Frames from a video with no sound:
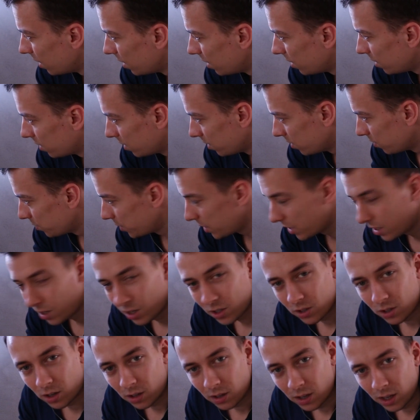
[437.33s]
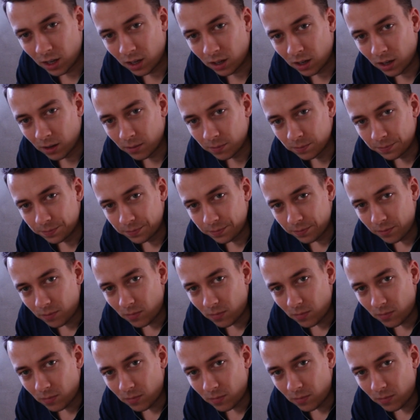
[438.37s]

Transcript: But then I started thinking,